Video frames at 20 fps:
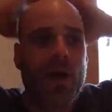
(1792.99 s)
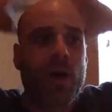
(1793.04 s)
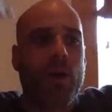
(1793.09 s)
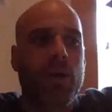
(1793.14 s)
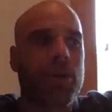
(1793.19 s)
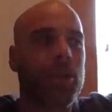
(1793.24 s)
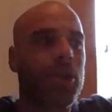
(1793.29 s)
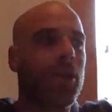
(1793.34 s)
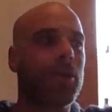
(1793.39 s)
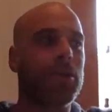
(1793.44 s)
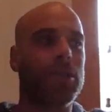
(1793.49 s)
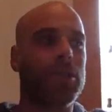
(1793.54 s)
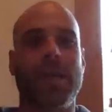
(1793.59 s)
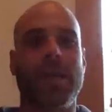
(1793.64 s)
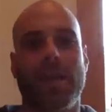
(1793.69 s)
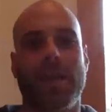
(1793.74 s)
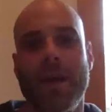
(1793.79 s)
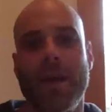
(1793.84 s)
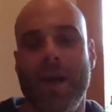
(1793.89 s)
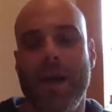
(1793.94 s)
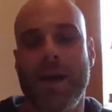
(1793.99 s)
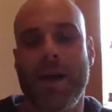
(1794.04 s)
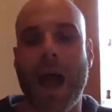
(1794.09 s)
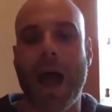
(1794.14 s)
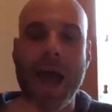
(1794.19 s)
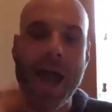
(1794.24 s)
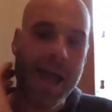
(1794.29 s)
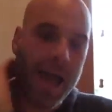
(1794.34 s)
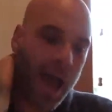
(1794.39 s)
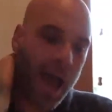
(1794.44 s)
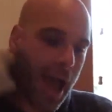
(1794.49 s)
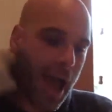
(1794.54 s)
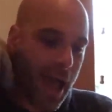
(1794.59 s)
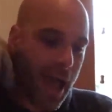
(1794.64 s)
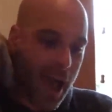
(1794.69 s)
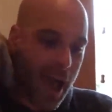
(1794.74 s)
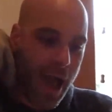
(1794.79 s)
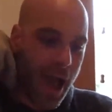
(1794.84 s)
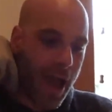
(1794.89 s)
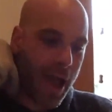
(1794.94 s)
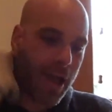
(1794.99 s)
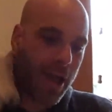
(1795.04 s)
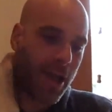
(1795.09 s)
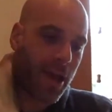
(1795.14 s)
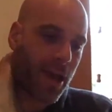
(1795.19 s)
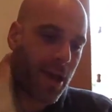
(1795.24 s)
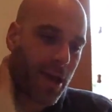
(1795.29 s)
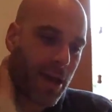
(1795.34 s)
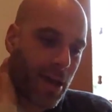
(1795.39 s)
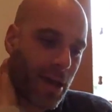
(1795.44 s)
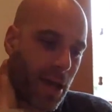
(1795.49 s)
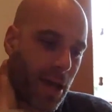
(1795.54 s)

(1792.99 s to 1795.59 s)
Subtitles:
it's like a